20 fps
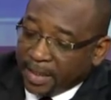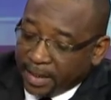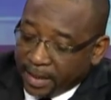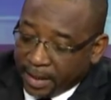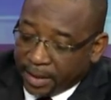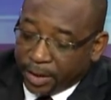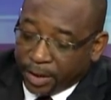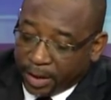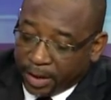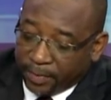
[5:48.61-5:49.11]

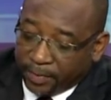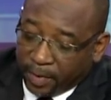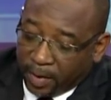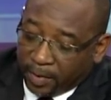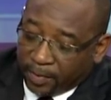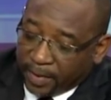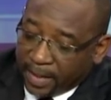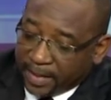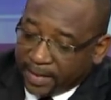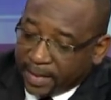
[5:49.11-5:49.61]
initiative
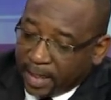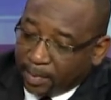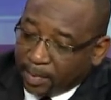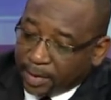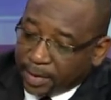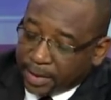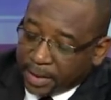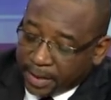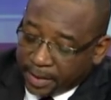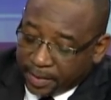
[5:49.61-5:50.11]
of
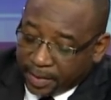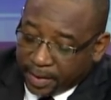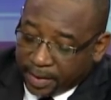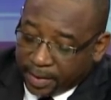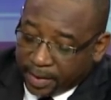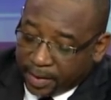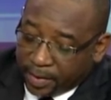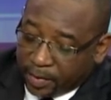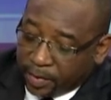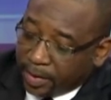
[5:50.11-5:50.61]
establishing
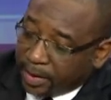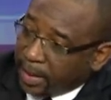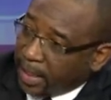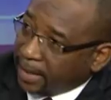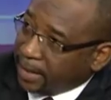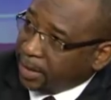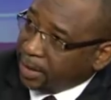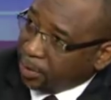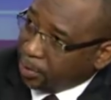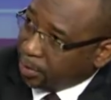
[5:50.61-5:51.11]
the street
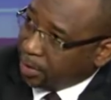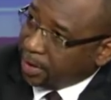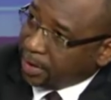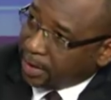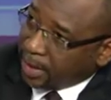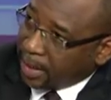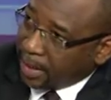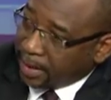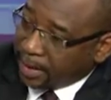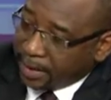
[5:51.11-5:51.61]
lighting
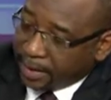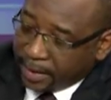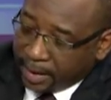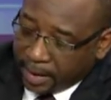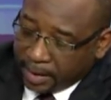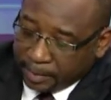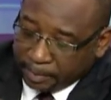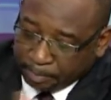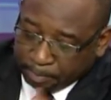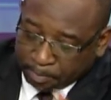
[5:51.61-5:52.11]
unit
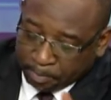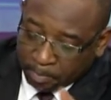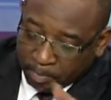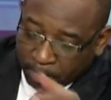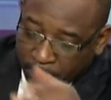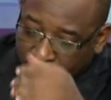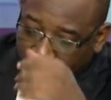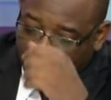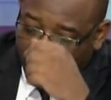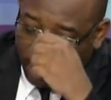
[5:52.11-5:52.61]
and
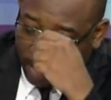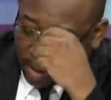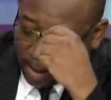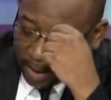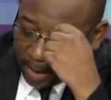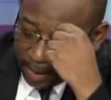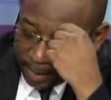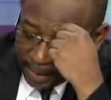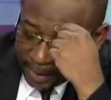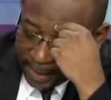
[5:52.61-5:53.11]

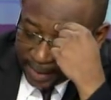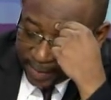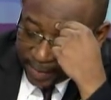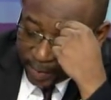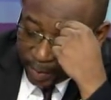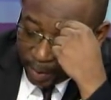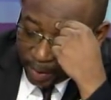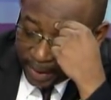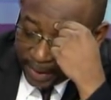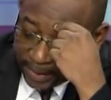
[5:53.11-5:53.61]

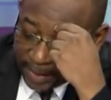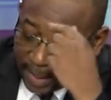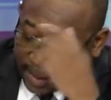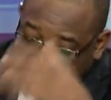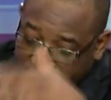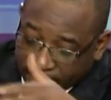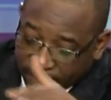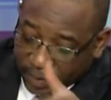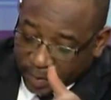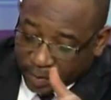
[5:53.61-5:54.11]
installing that
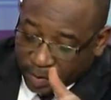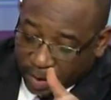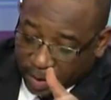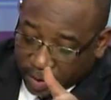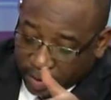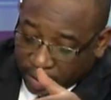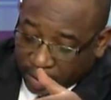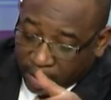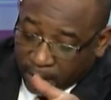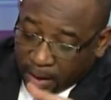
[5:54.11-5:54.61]

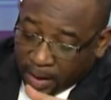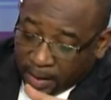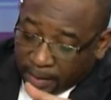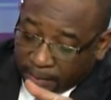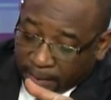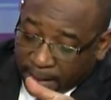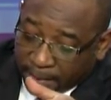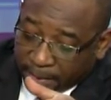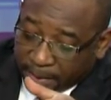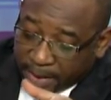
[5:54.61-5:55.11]
infrastructure,
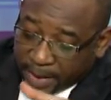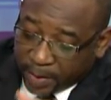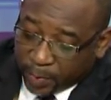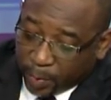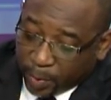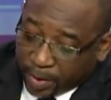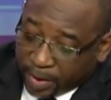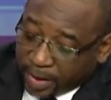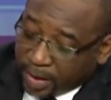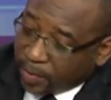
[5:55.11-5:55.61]
that these
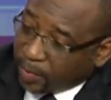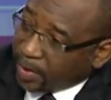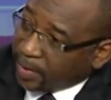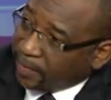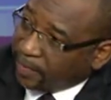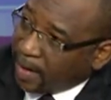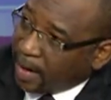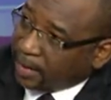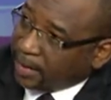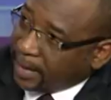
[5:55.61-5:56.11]
workers were
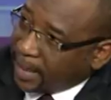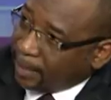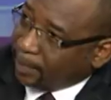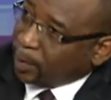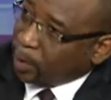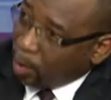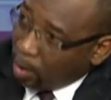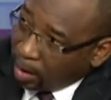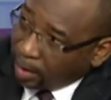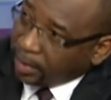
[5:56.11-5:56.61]
in fact
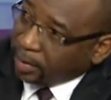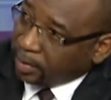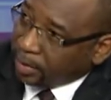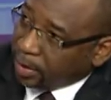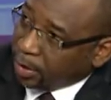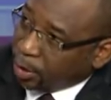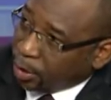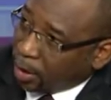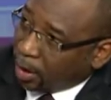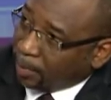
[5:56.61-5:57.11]
kept on
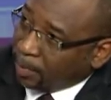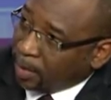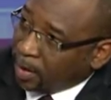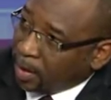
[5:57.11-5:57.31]
the job.